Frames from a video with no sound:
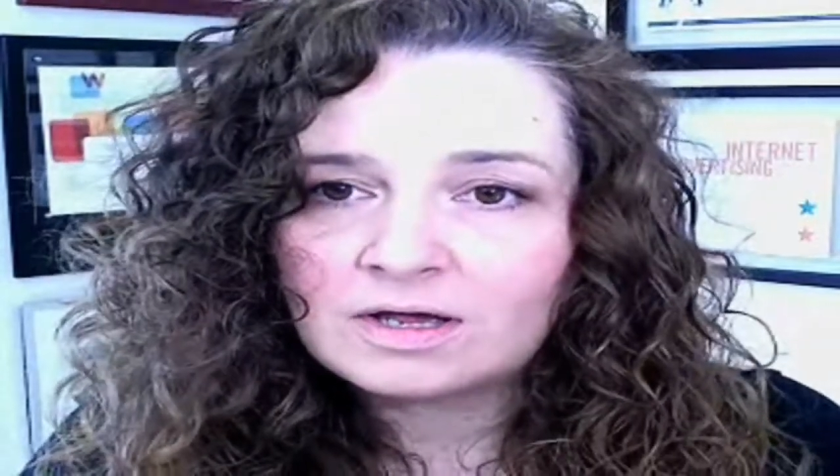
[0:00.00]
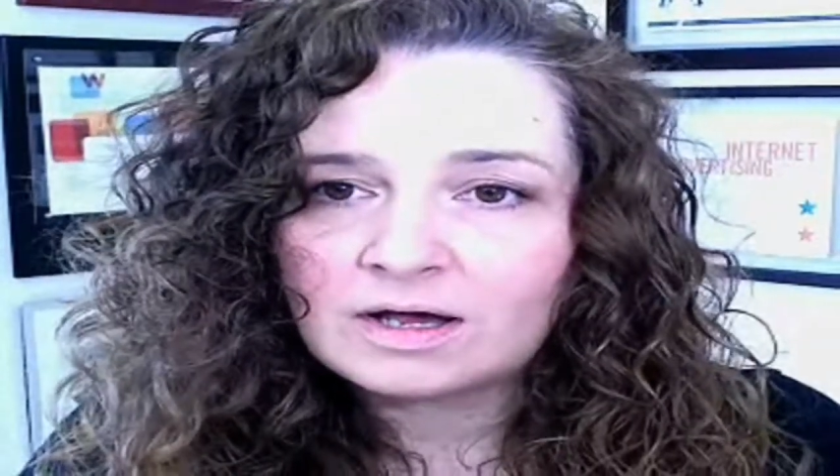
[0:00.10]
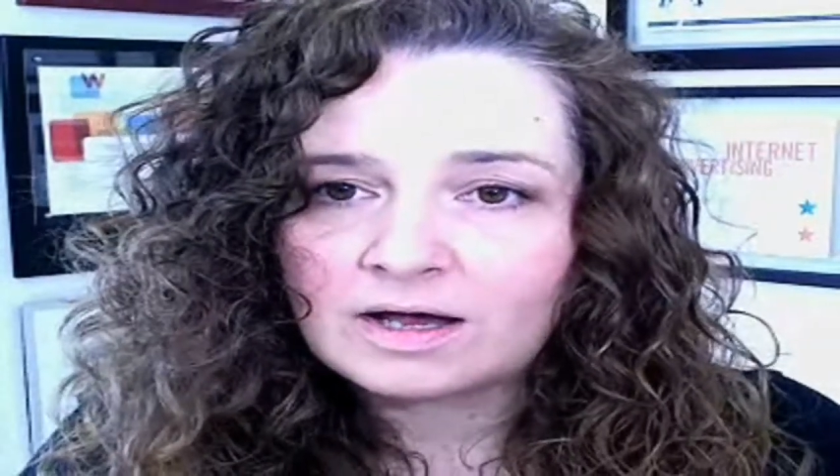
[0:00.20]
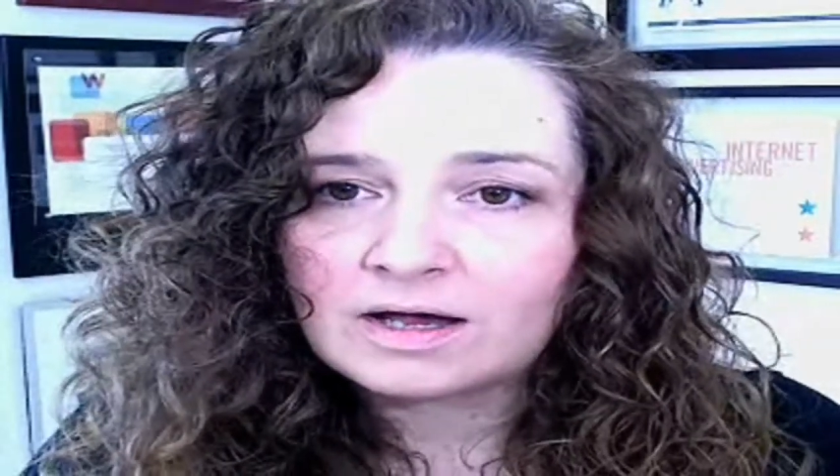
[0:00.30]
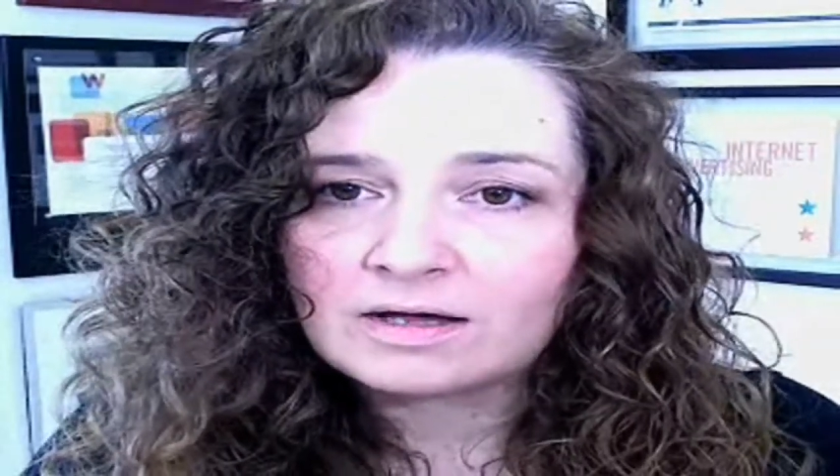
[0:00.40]

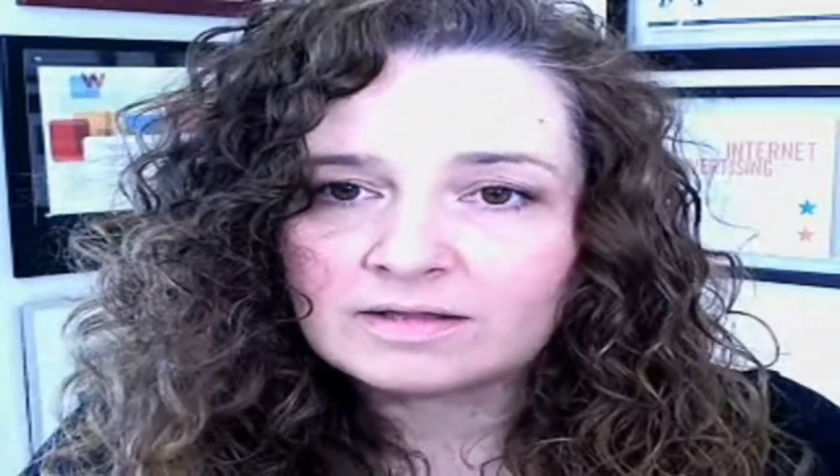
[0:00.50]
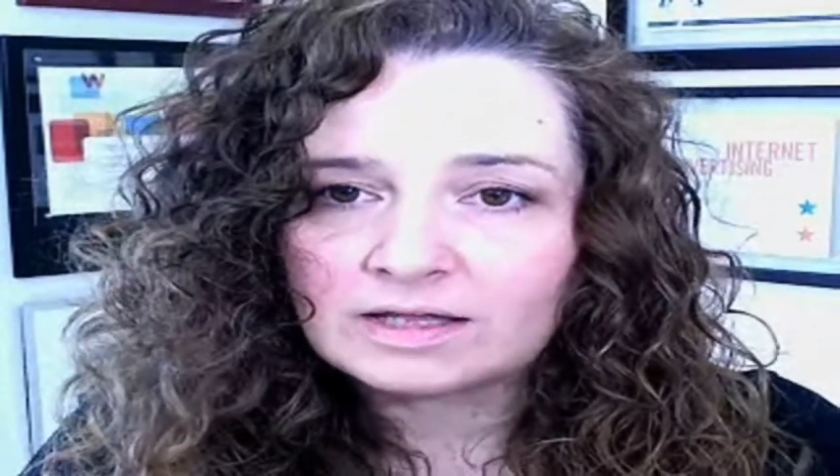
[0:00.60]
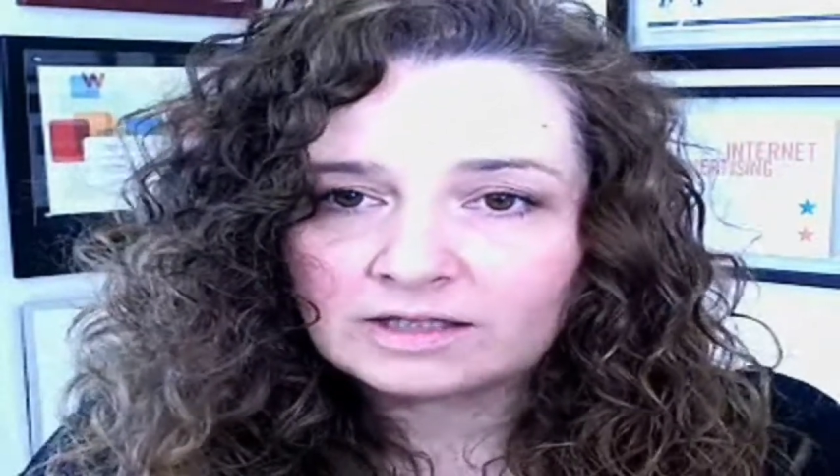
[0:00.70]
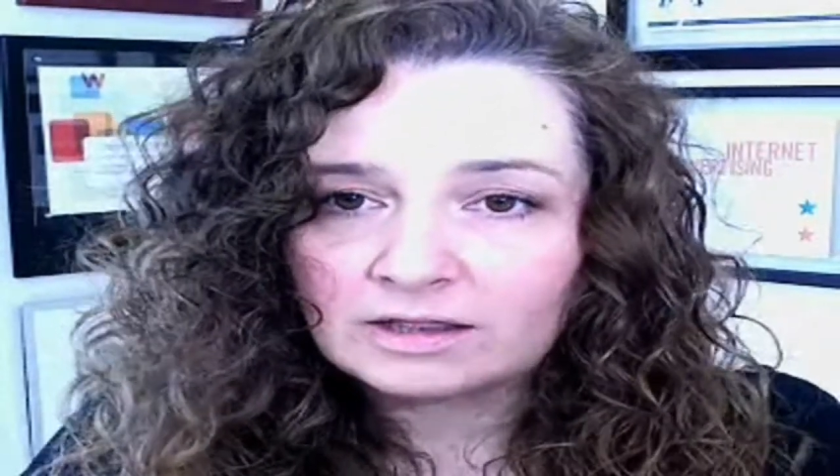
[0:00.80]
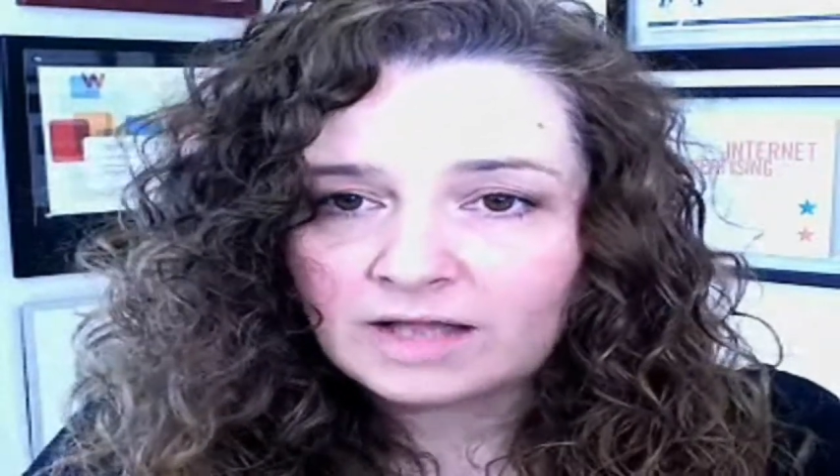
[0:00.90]
that
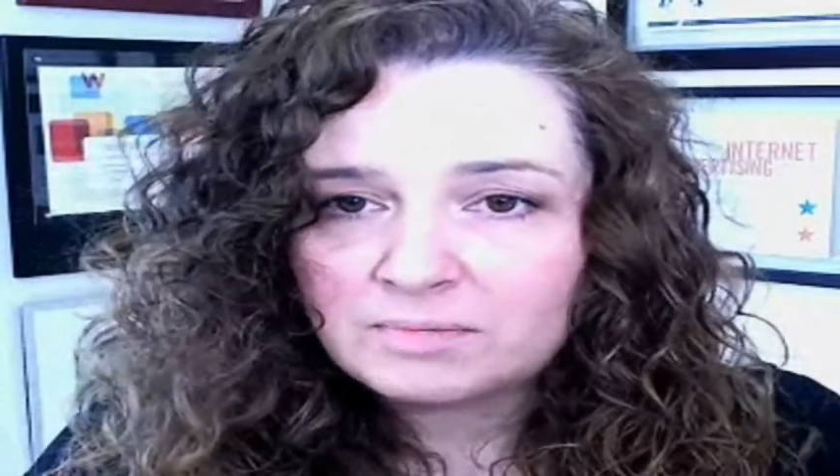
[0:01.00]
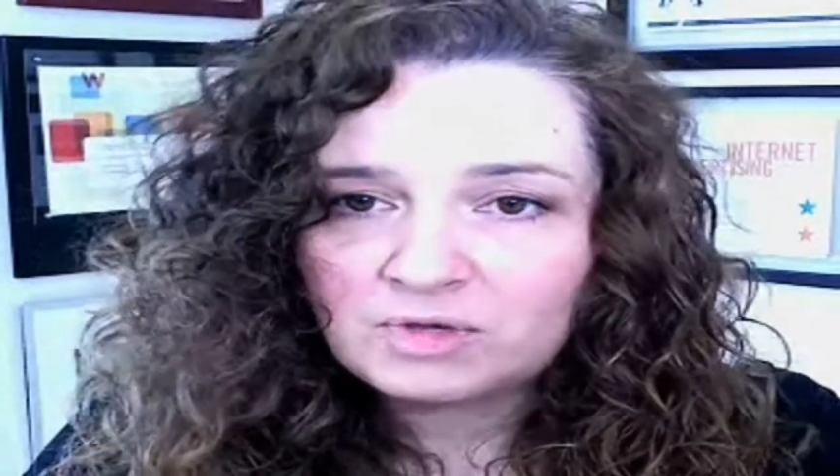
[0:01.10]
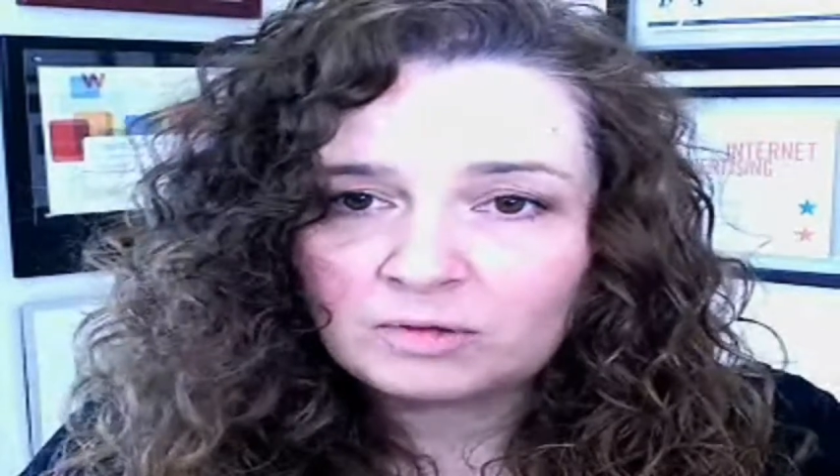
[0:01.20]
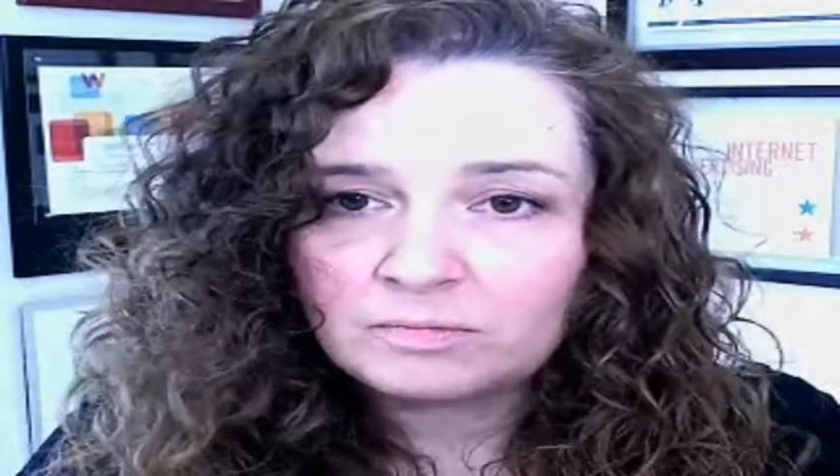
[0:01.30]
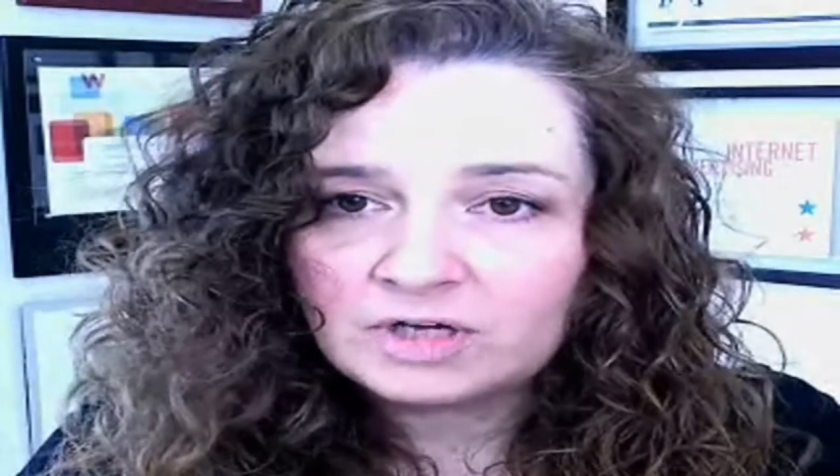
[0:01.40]
little light
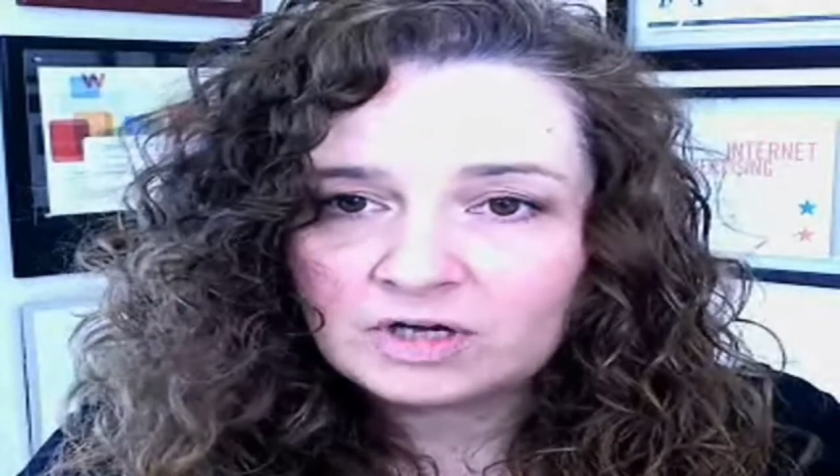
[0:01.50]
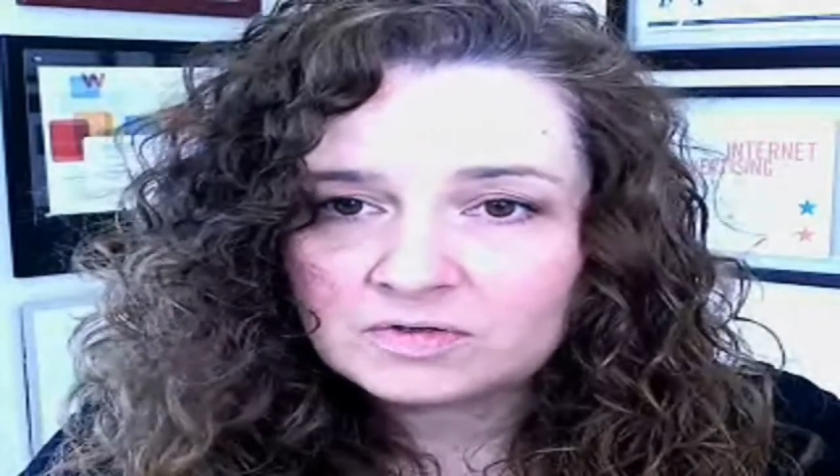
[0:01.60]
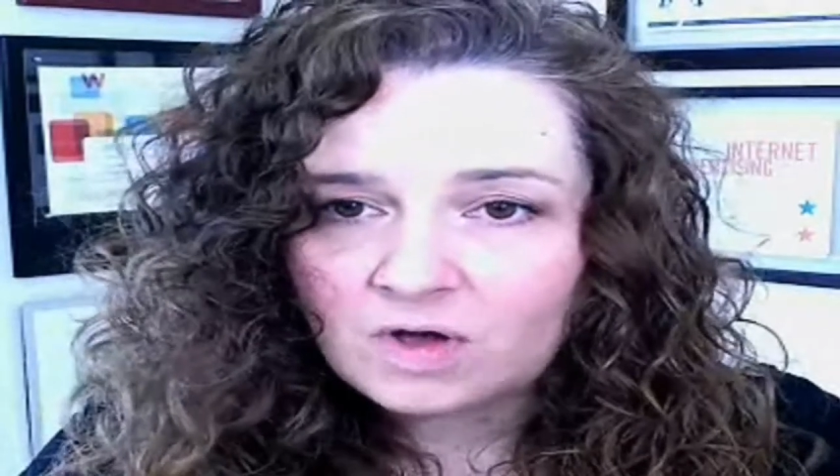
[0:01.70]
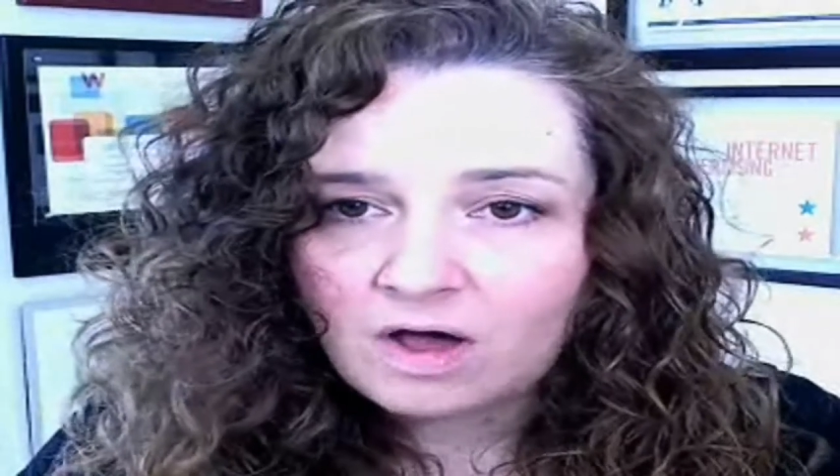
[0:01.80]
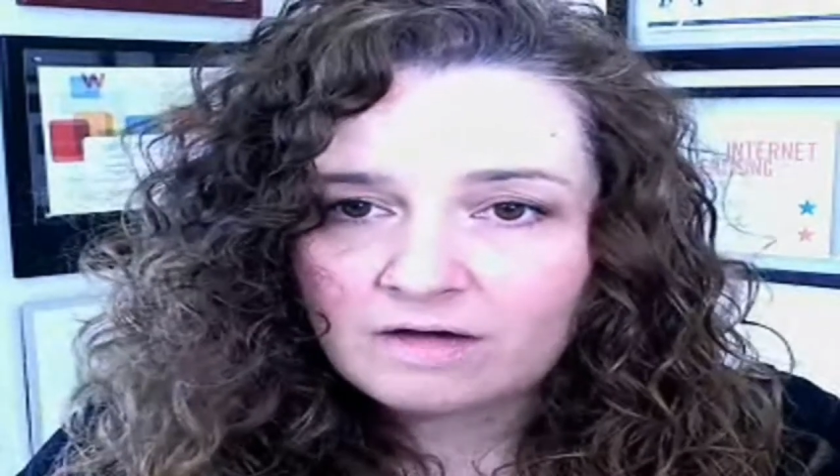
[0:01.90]
bulb goes
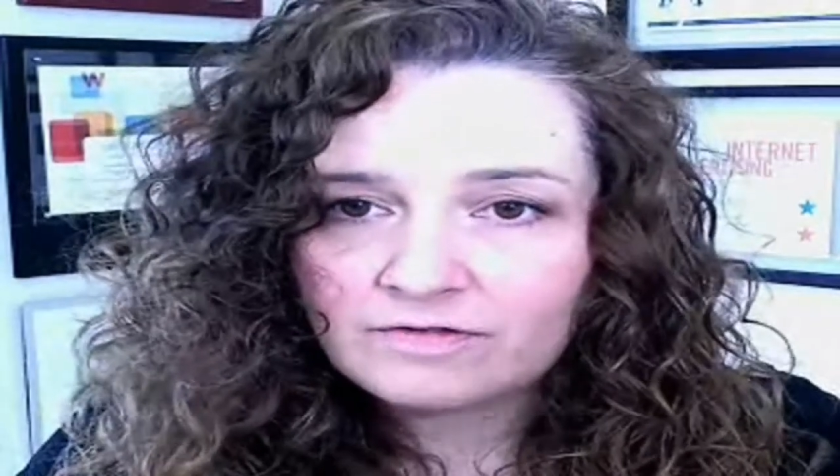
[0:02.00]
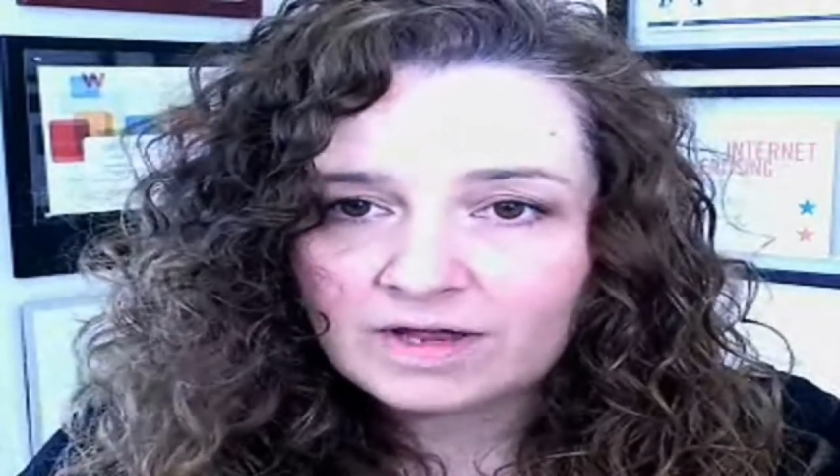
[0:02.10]
off,